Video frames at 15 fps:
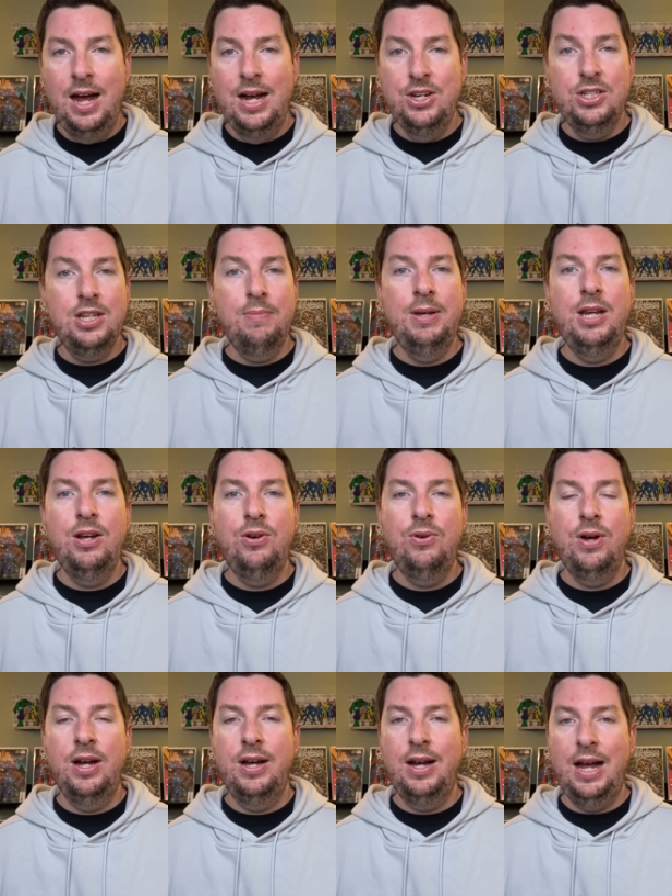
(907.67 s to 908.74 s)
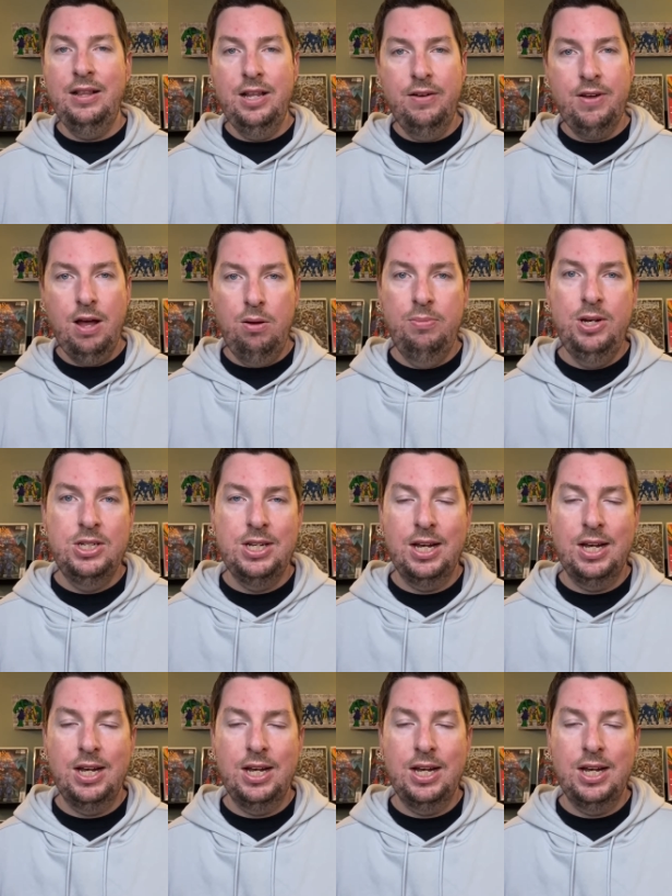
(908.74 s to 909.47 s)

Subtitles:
Just let me know. I love comic books.